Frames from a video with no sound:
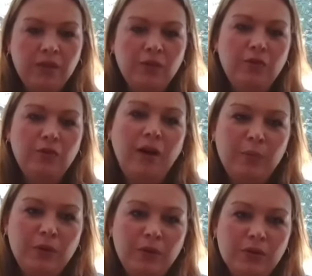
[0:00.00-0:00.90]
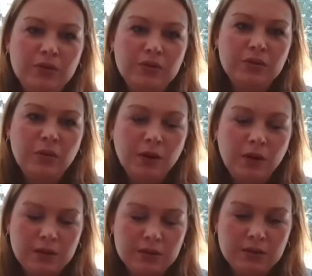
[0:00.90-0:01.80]
the credit bureaus to our
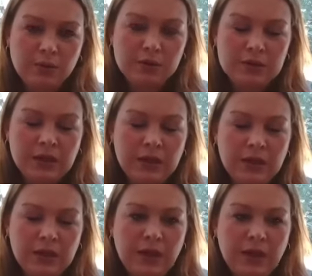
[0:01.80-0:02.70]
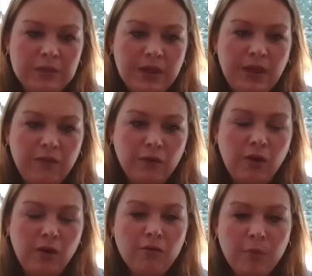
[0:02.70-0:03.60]
customers um, to have your
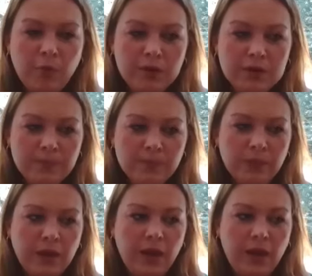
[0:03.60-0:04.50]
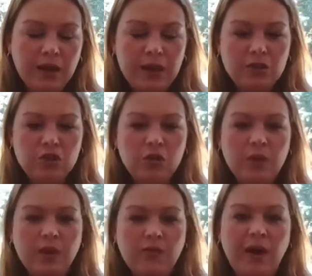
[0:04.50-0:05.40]
credit reports, uh,
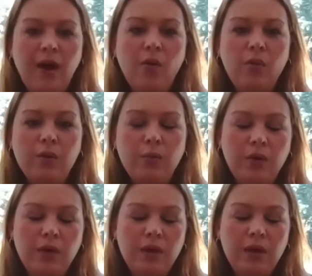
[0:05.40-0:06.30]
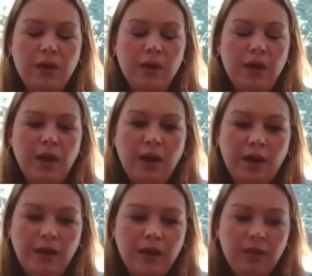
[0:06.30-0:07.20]
issuing of how we would
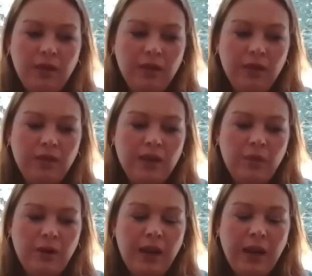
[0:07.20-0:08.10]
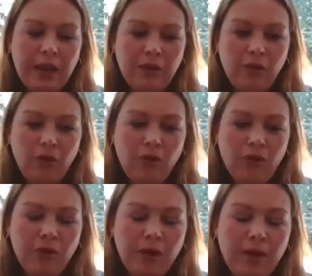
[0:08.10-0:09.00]
uh, they would
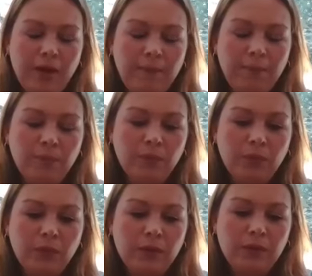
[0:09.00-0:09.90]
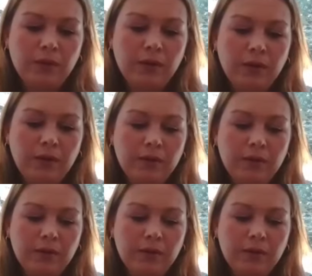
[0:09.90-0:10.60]
handle um, uh,